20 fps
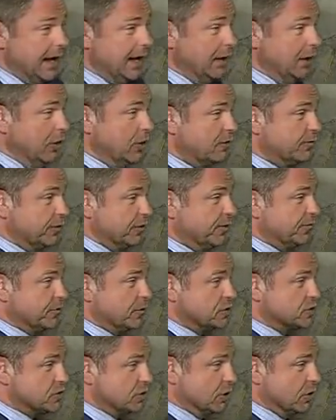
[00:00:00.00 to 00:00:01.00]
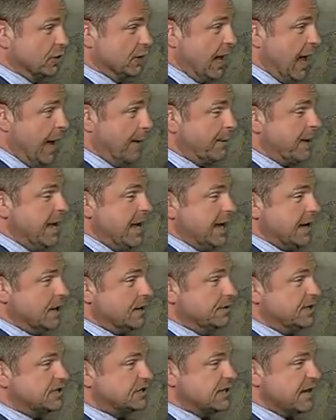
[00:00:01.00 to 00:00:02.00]
and and look for the First Alert app.
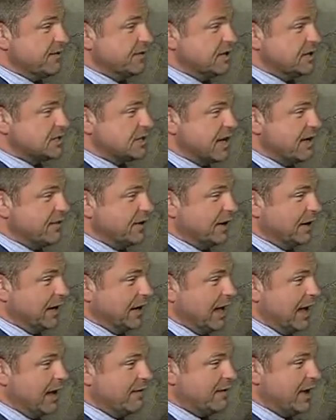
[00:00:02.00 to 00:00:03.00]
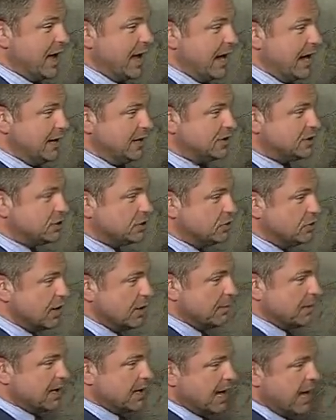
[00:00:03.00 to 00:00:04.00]
It'll be 77 in Lava, 82
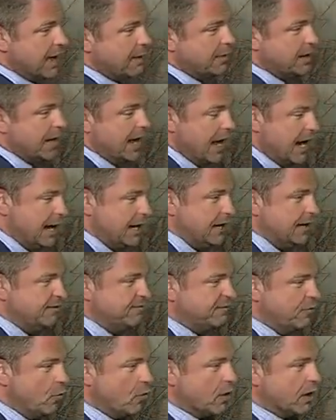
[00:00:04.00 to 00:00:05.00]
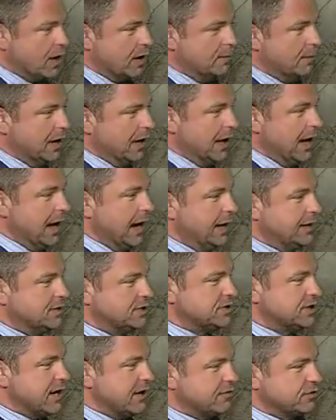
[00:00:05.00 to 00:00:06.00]
in McCammon, 84 in Malad
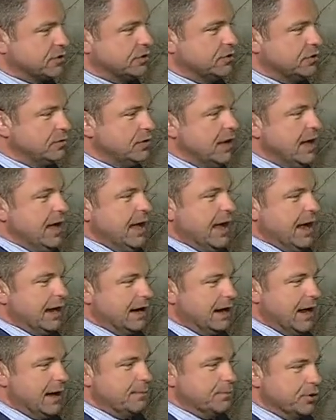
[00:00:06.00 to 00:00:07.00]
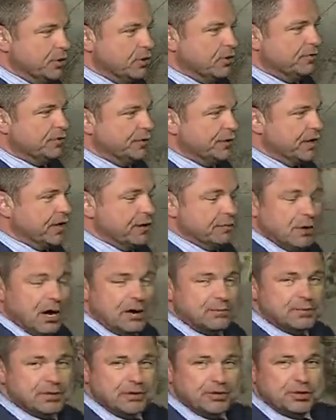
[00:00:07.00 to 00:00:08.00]
this afternoon, and a beautiful day in
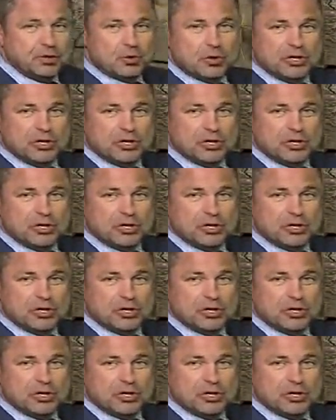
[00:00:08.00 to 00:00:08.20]
Montpelier.